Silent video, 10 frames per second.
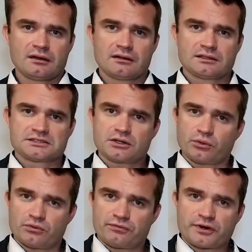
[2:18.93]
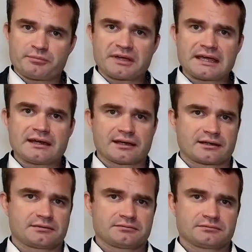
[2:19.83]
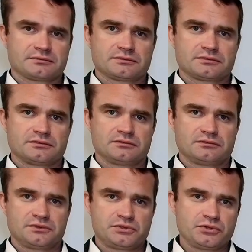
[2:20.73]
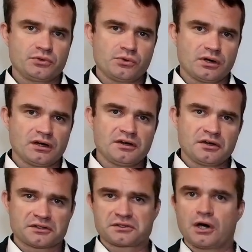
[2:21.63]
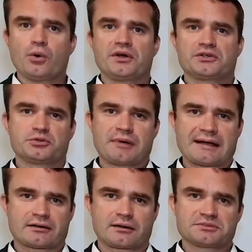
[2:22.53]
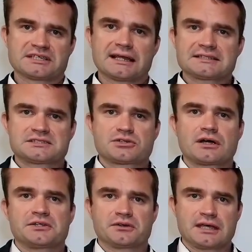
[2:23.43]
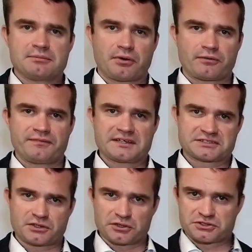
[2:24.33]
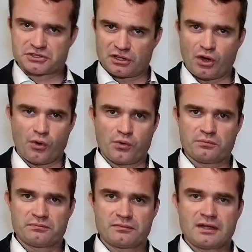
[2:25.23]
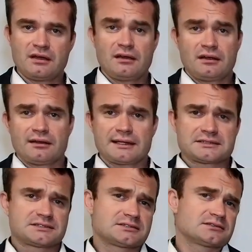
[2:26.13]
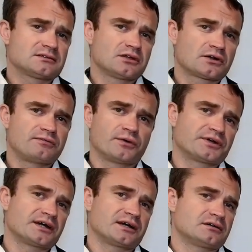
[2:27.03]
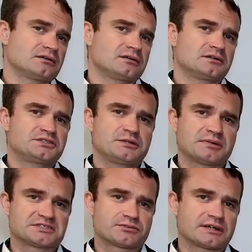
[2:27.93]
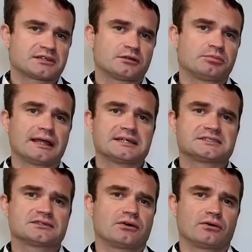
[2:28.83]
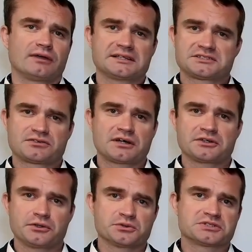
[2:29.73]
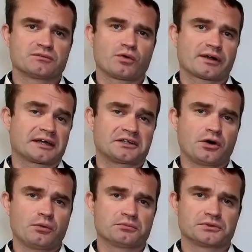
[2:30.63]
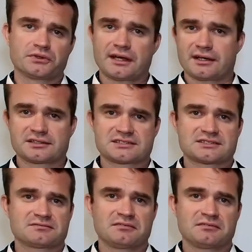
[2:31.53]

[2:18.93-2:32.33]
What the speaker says: So, for the beginning, to not go into bankruptcy, let's try to keep our fixed costs low. Let's look for the cheapest rental place, or let's try to do some work at home. Today it's